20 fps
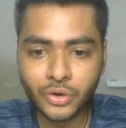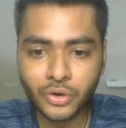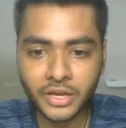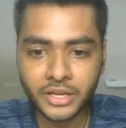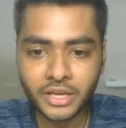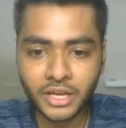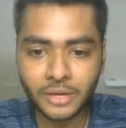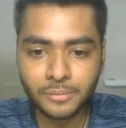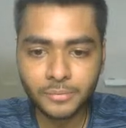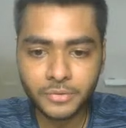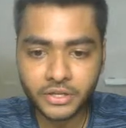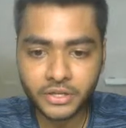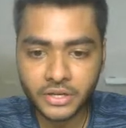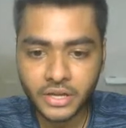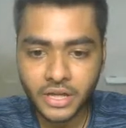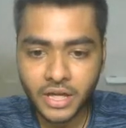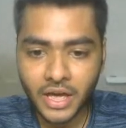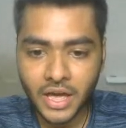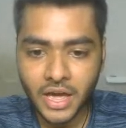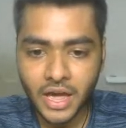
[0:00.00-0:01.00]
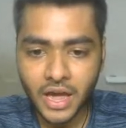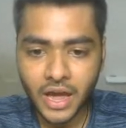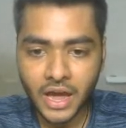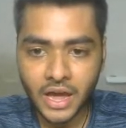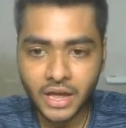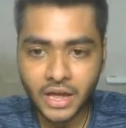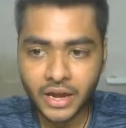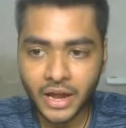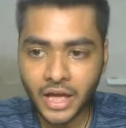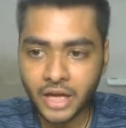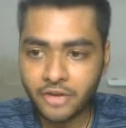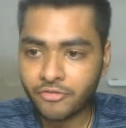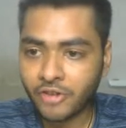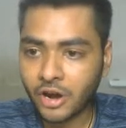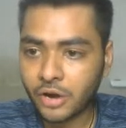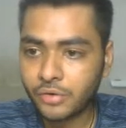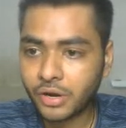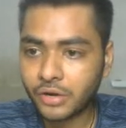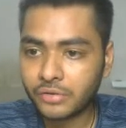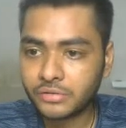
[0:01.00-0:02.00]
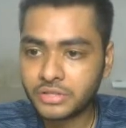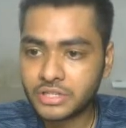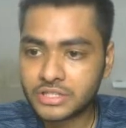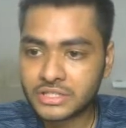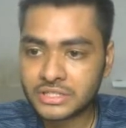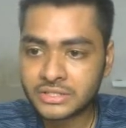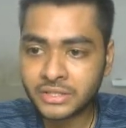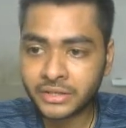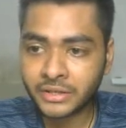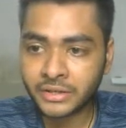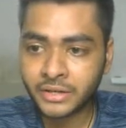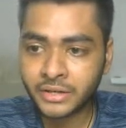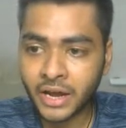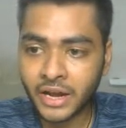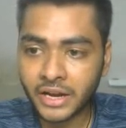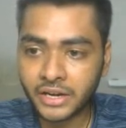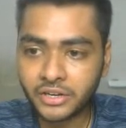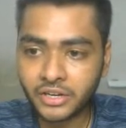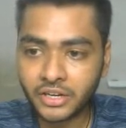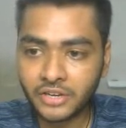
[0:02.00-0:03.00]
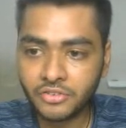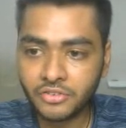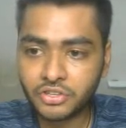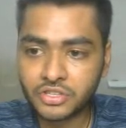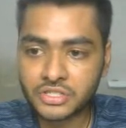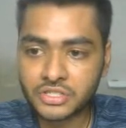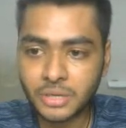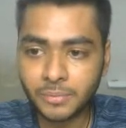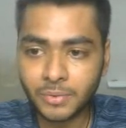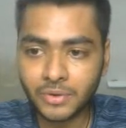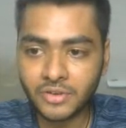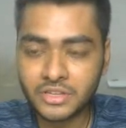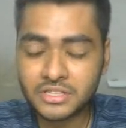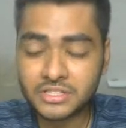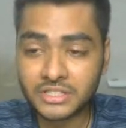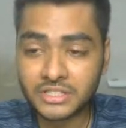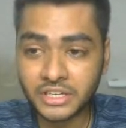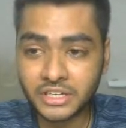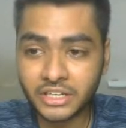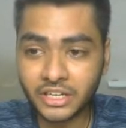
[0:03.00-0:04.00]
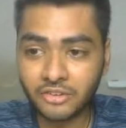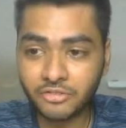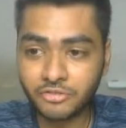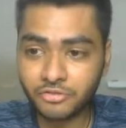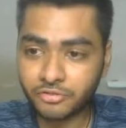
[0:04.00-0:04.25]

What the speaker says: I came here and I found out this directory, which is double one ctf